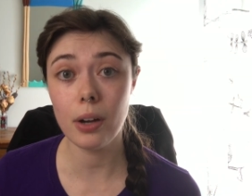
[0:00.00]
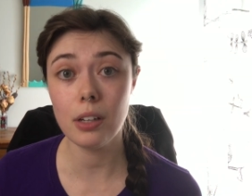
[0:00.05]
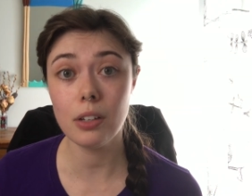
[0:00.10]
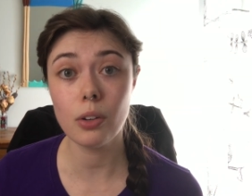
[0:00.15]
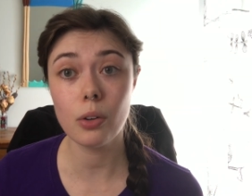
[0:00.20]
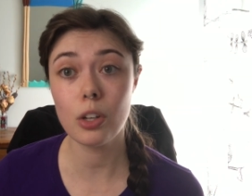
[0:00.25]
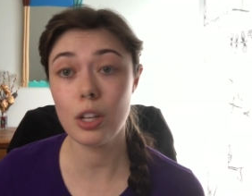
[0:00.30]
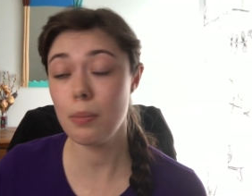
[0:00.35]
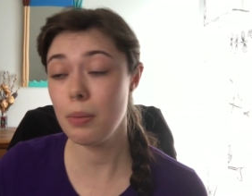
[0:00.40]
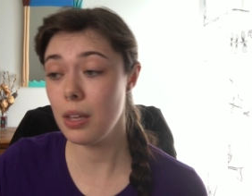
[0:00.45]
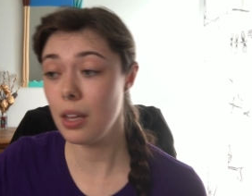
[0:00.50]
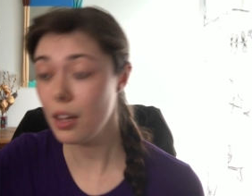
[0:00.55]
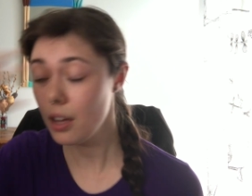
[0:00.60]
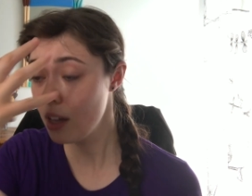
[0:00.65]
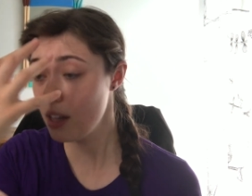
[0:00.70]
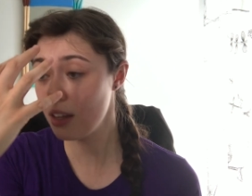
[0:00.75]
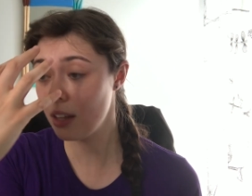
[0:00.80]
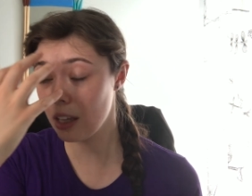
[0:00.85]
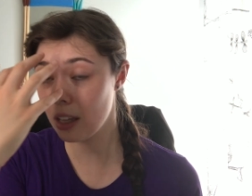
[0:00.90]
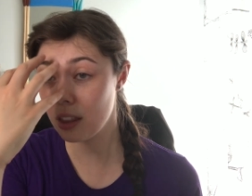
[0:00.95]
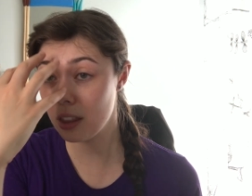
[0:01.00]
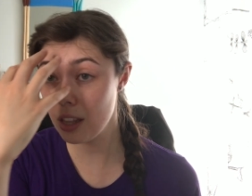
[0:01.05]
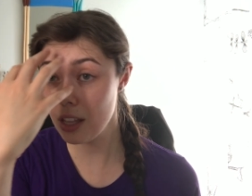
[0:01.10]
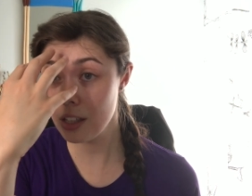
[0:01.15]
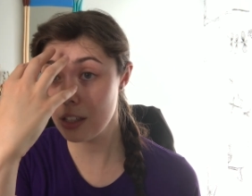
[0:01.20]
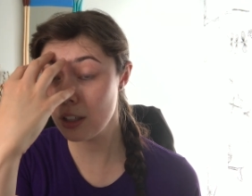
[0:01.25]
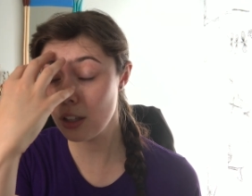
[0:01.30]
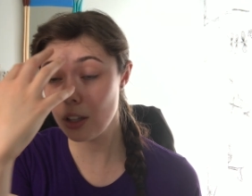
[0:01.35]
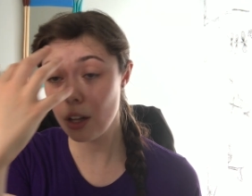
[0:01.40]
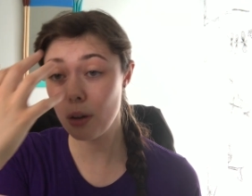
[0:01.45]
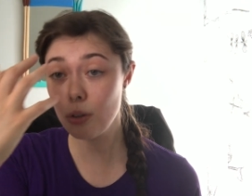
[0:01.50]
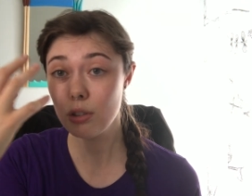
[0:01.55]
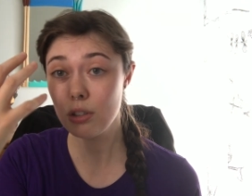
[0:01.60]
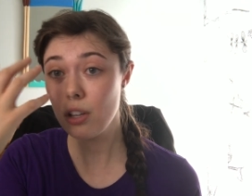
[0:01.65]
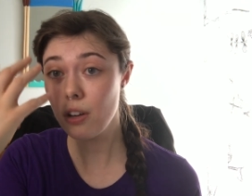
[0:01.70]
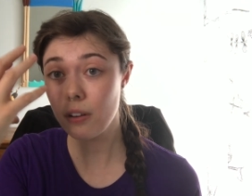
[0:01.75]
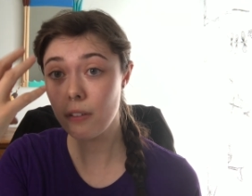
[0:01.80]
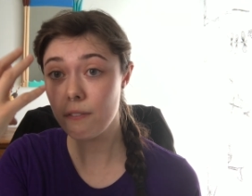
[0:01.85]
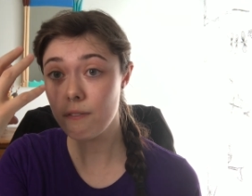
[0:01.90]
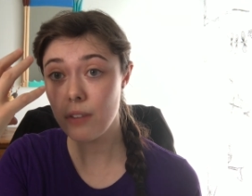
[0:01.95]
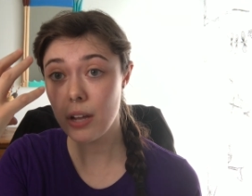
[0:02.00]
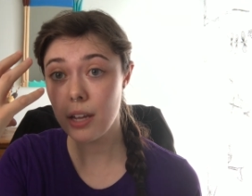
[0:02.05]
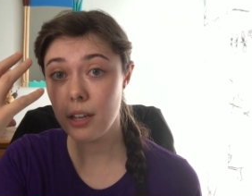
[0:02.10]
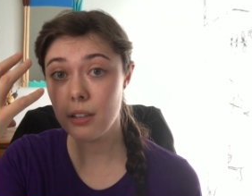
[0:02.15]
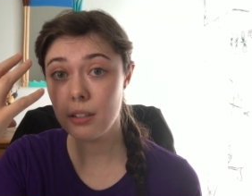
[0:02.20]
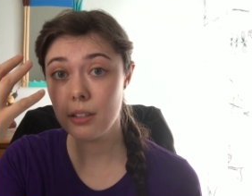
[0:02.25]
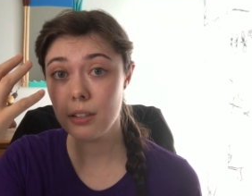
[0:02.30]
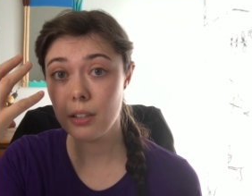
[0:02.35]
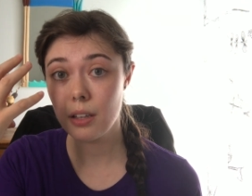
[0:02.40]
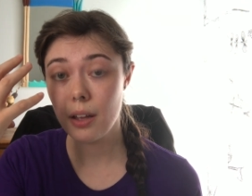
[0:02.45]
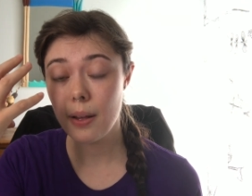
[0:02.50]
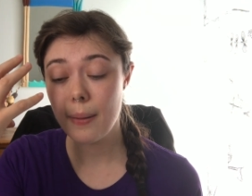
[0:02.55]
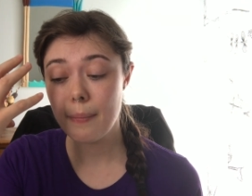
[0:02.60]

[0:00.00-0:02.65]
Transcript: You know, it could be like this close to your face,